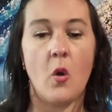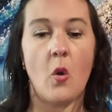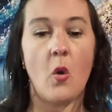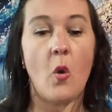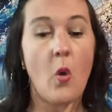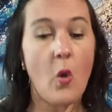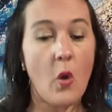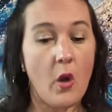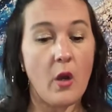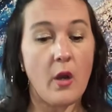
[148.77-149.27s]

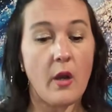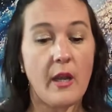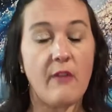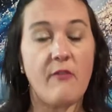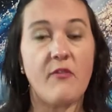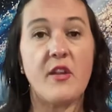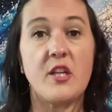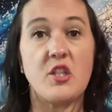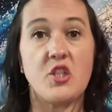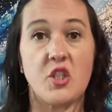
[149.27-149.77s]
or
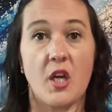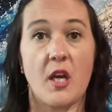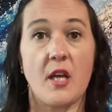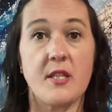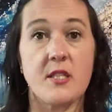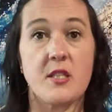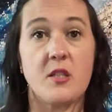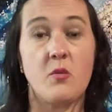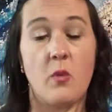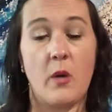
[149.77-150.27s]
if they
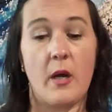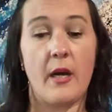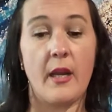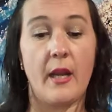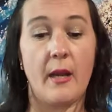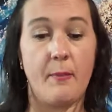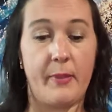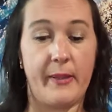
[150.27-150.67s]
just want a